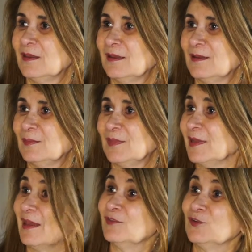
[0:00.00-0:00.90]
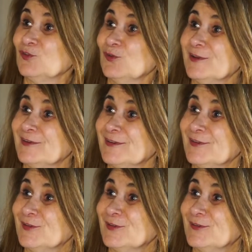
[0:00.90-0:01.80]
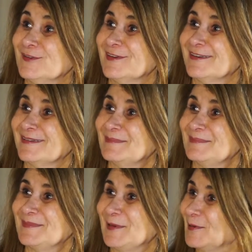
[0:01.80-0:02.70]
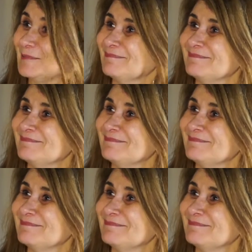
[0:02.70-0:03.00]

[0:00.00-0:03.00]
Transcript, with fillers: um, they'll have no choice and just, um, you know,